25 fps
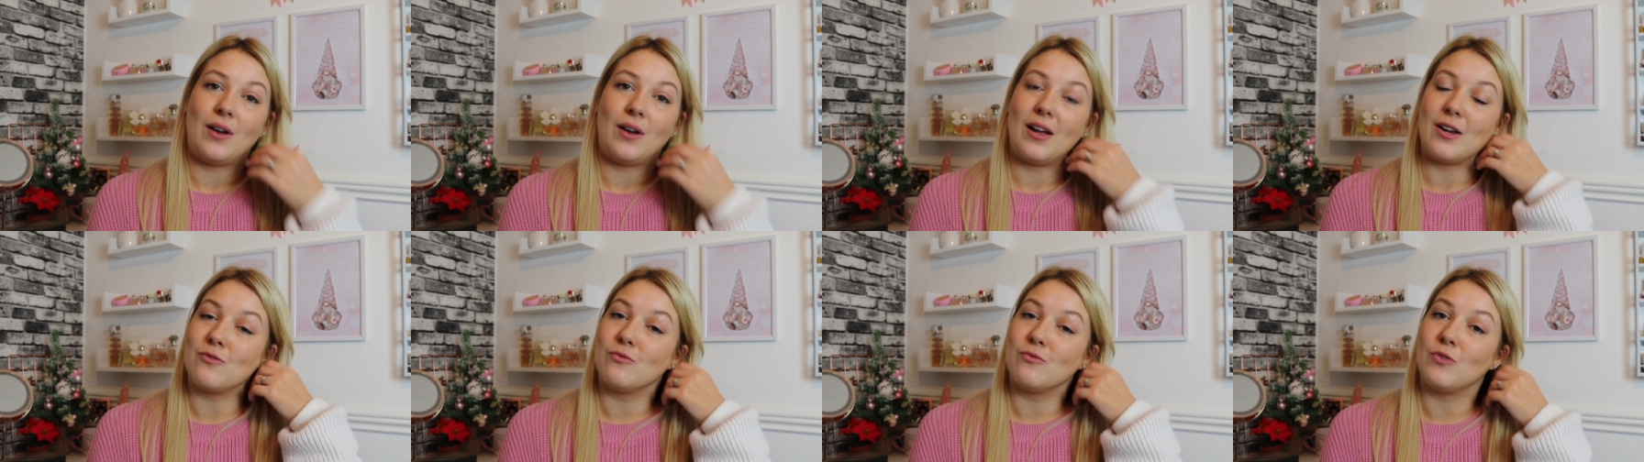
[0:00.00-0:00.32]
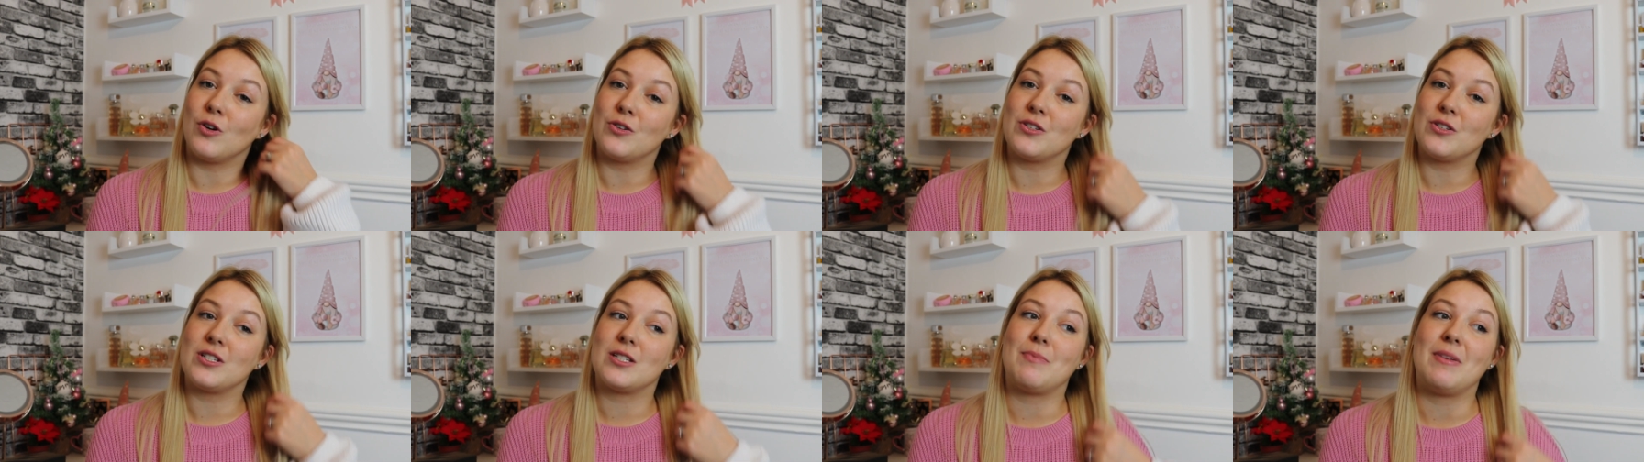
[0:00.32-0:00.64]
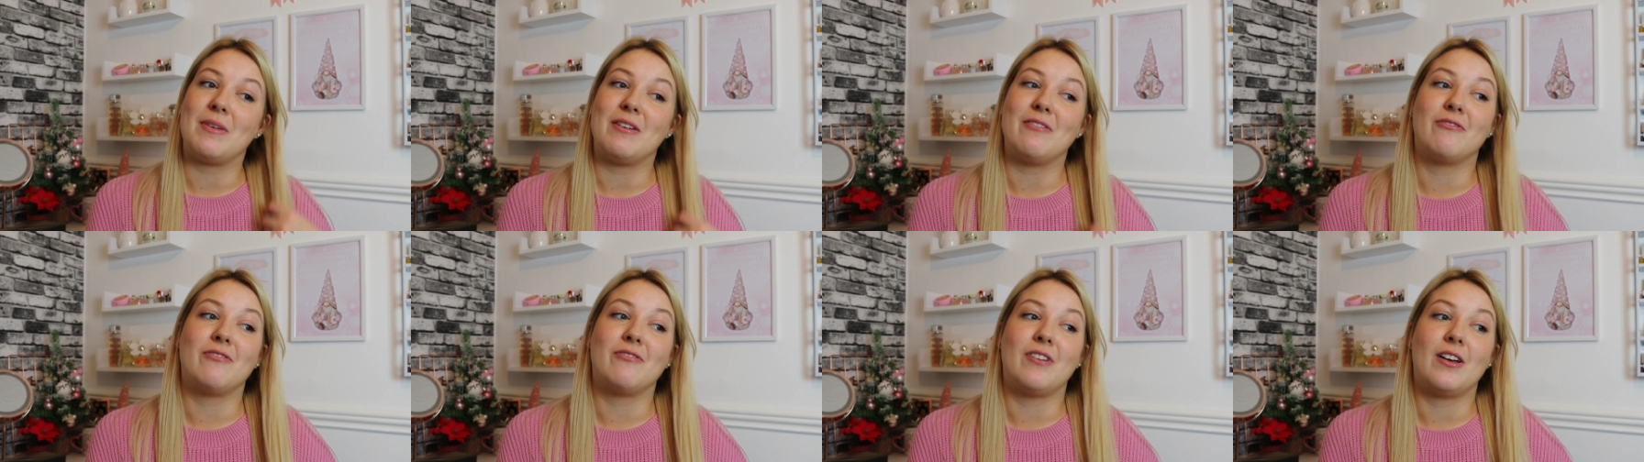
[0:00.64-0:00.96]
Like, Ron's
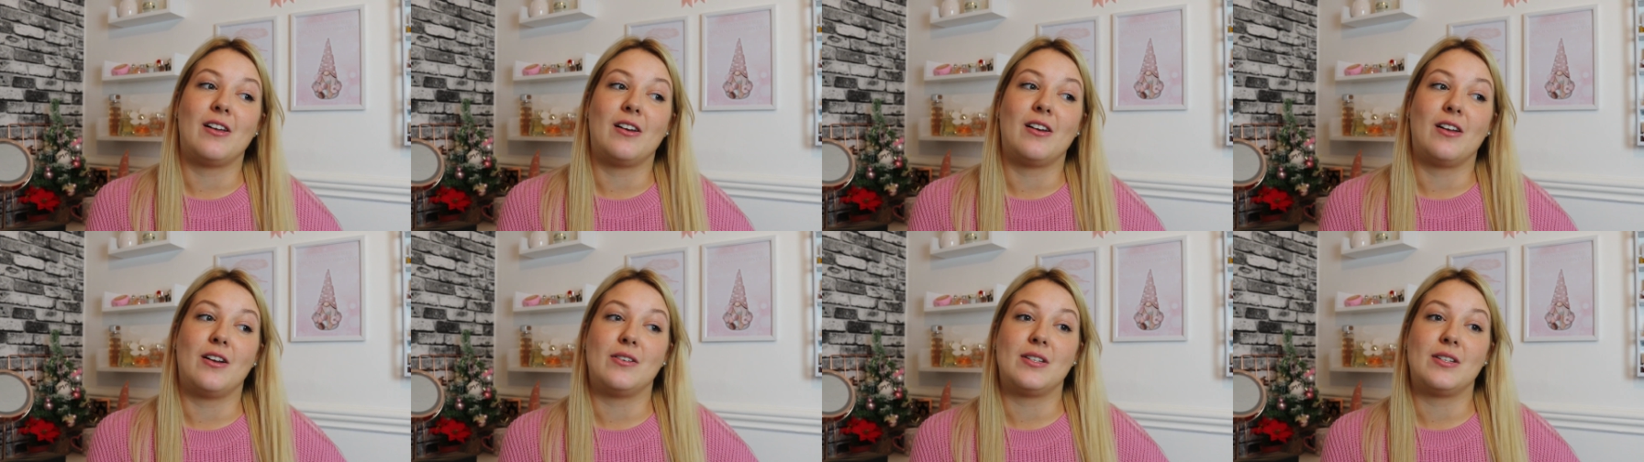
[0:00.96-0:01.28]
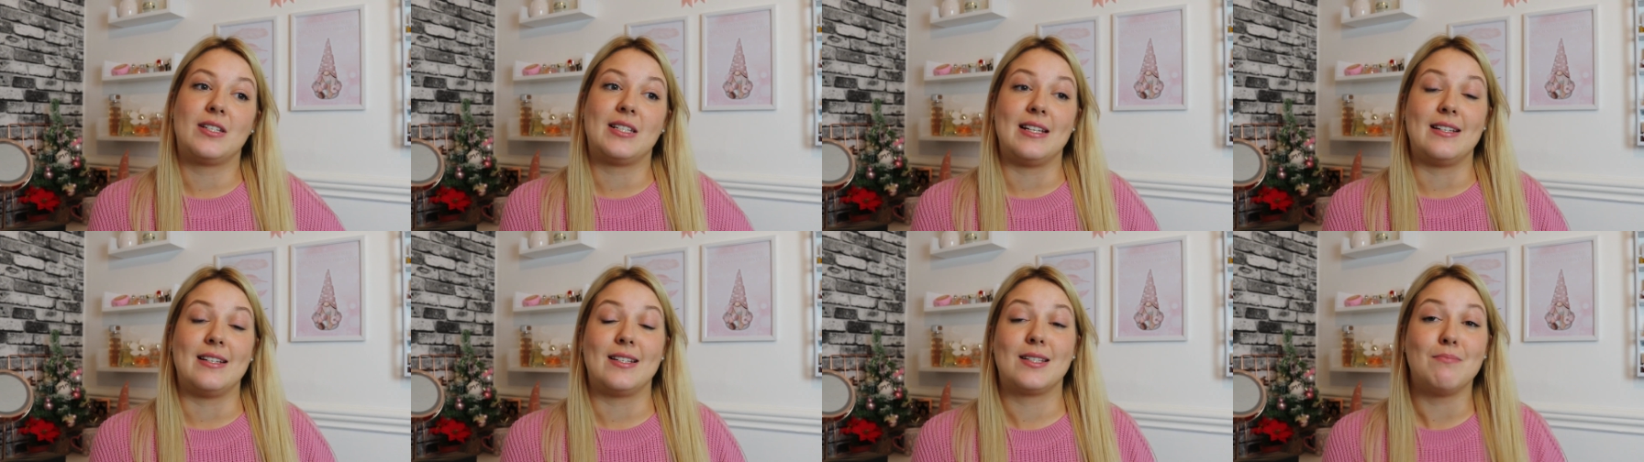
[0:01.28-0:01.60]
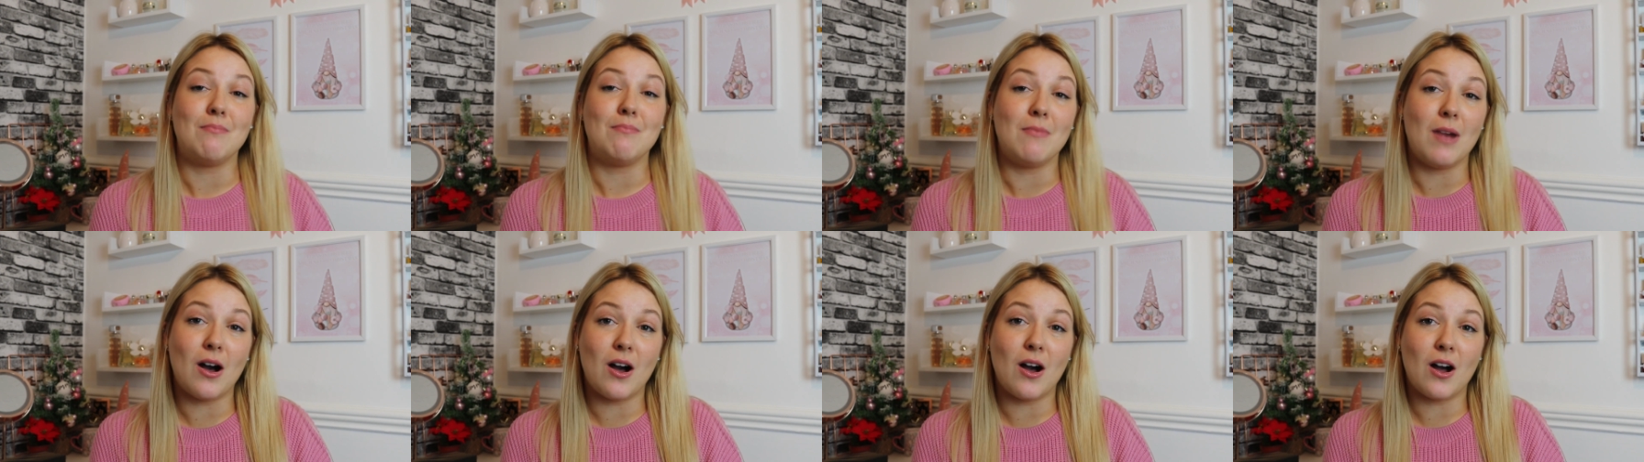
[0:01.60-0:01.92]
been furloughed
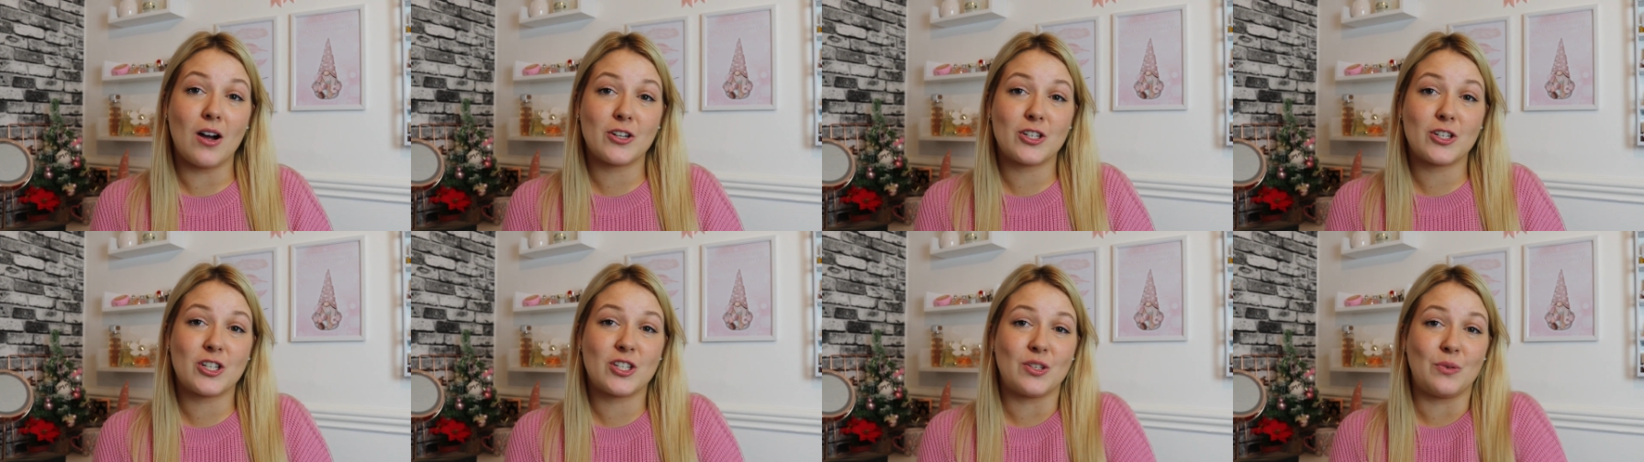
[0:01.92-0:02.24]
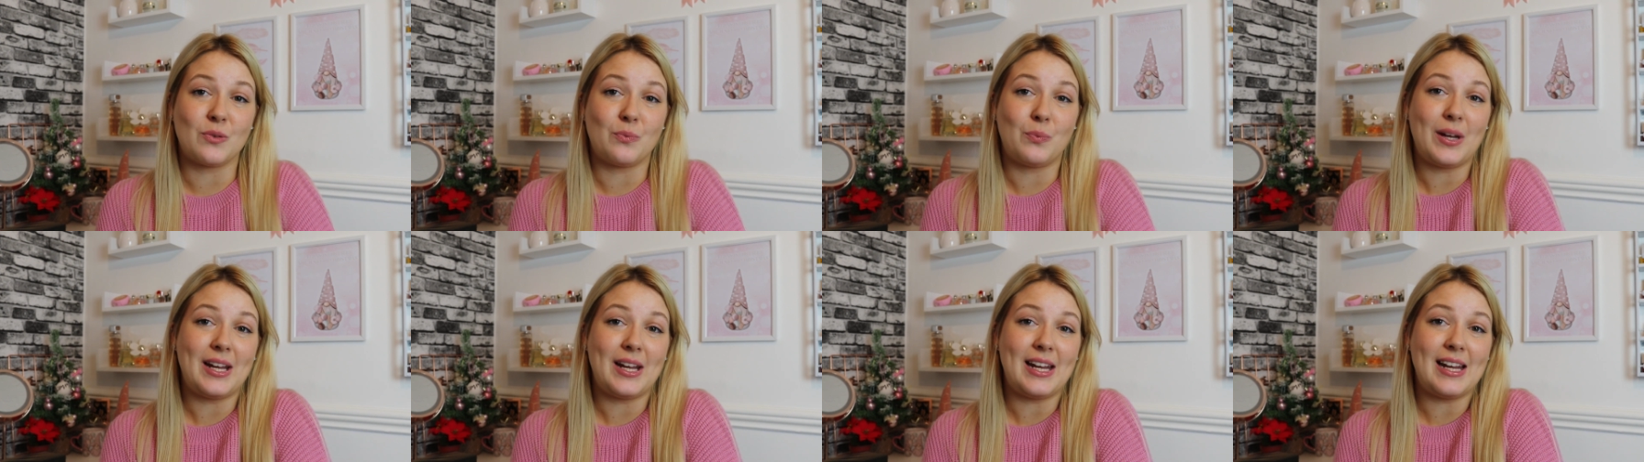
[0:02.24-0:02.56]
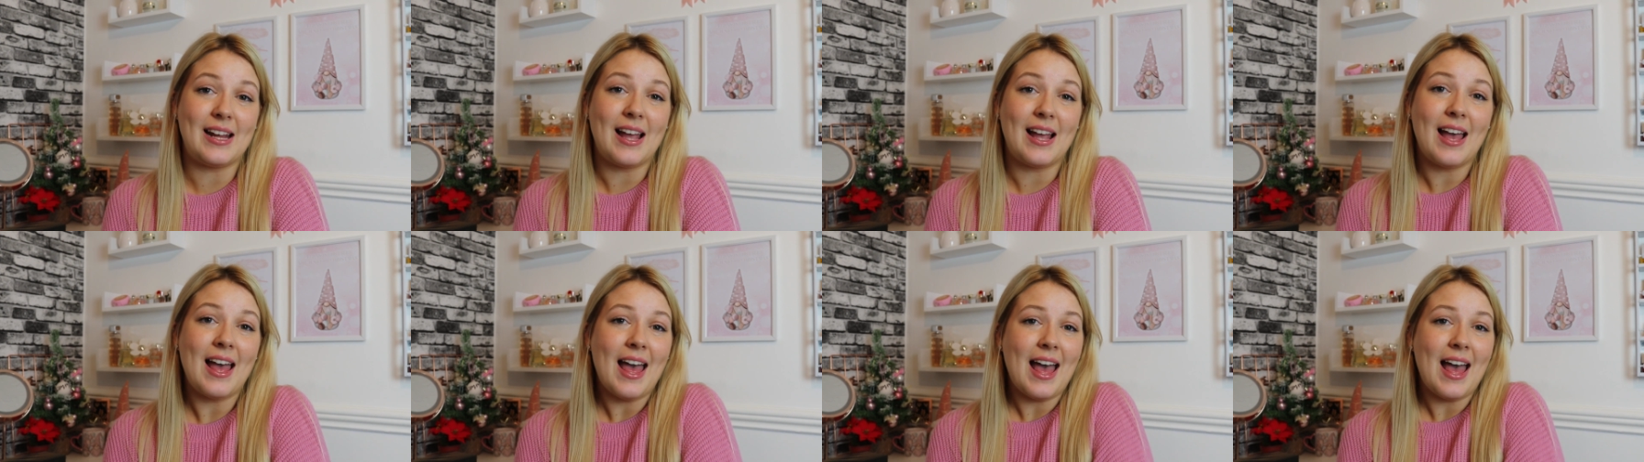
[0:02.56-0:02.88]
since March, so
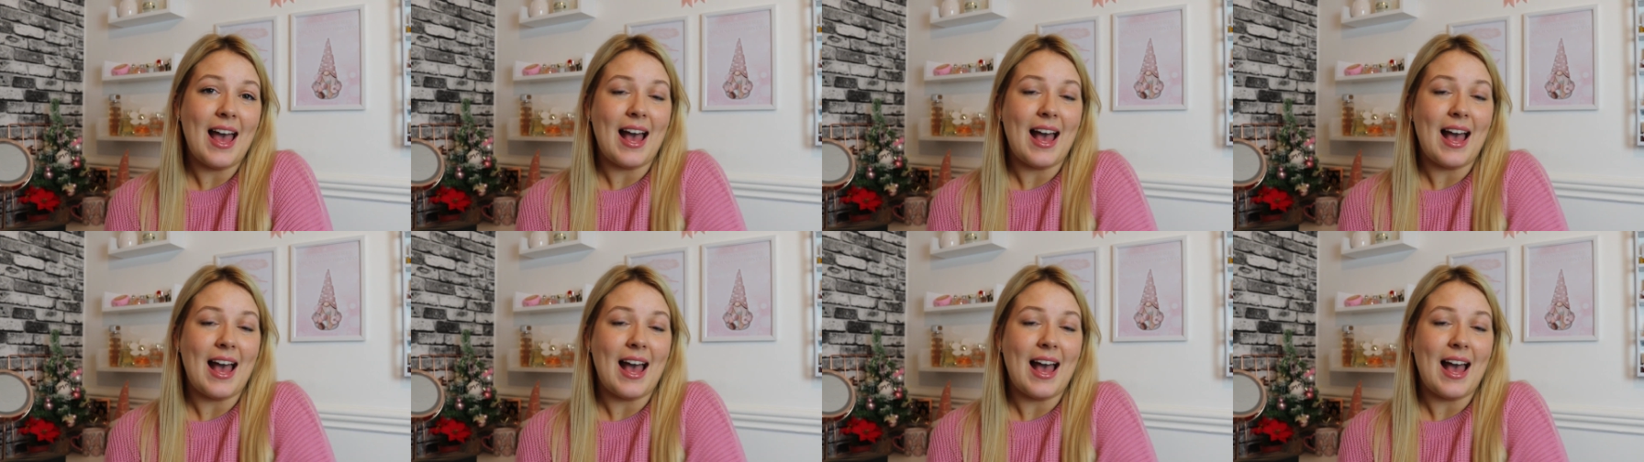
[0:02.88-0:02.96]
we